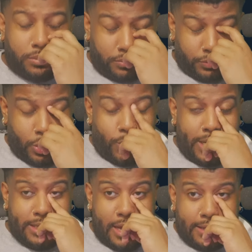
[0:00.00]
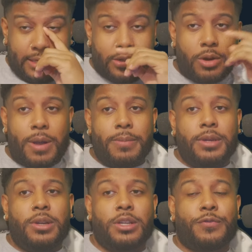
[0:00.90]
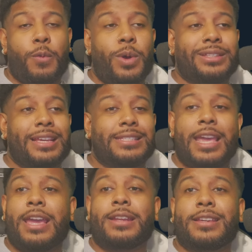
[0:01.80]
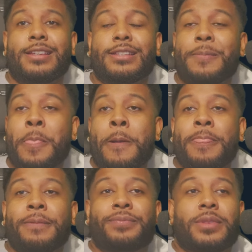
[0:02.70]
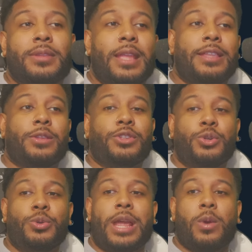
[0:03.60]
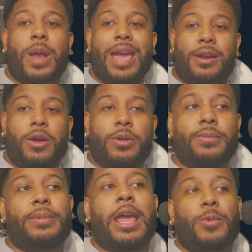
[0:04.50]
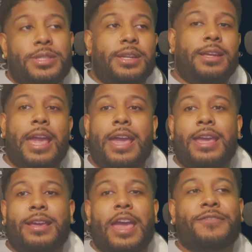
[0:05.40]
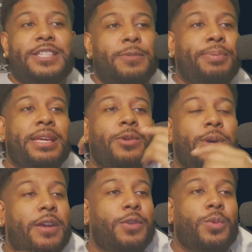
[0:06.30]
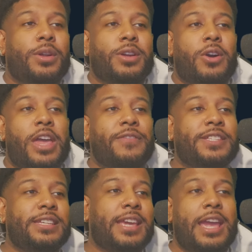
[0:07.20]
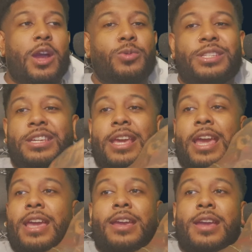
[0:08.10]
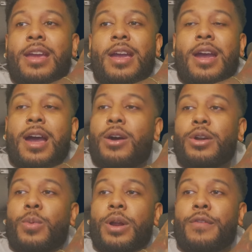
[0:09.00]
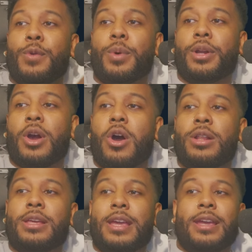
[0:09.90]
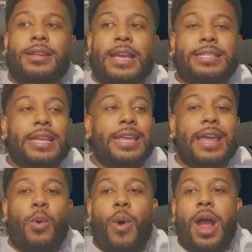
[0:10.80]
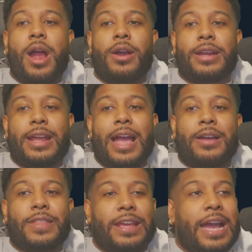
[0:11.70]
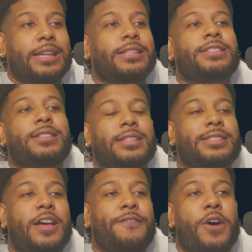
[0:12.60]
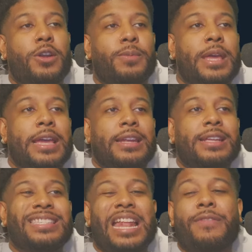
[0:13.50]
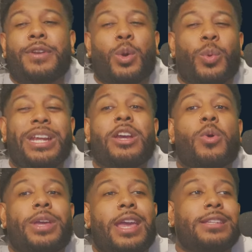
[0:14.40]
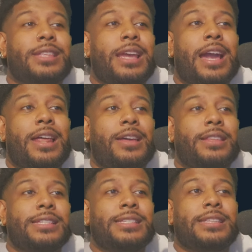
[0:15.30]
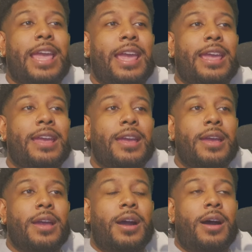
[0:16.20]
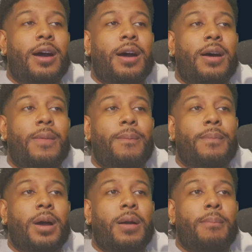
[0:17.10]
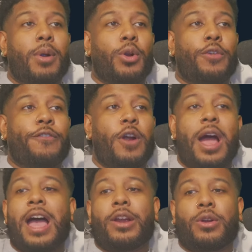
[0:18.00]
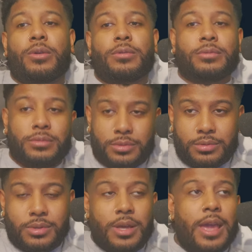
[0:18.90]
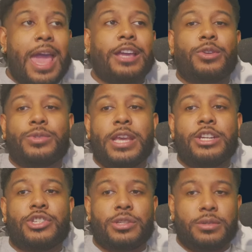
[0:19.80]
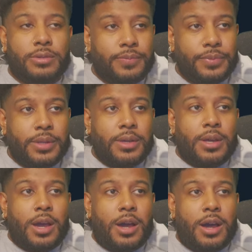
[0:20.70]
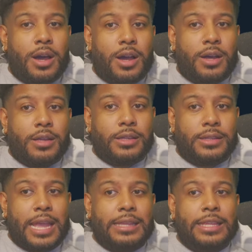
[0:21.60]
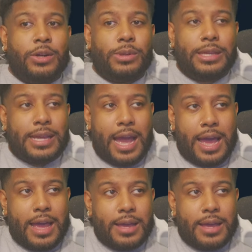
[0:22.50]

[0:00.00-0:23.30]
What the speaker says: The reason I think Durk might be cooked is from what they saying is that the dude that ratted on him, that was in the gang, FTP, whatever you want to call it, FTK, OTK, I don't know, whatever you want to call it. They said he had a wire. They got the stuff on him. This is not even a RICO case. This is a murder for hire accusation. They literally got